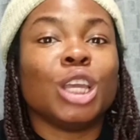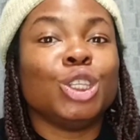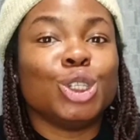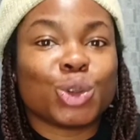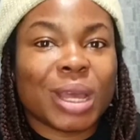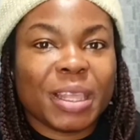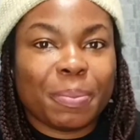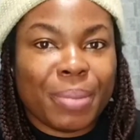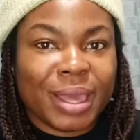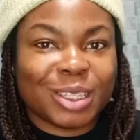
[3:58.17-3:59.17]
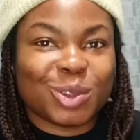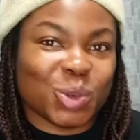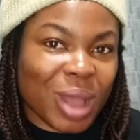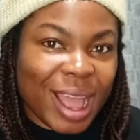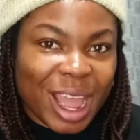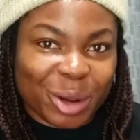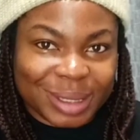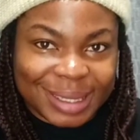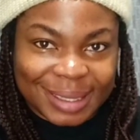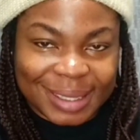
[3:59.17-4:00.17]
usually paid to
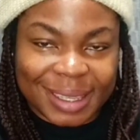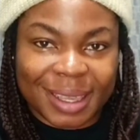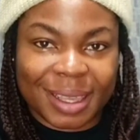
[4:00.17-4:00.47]
IRCC.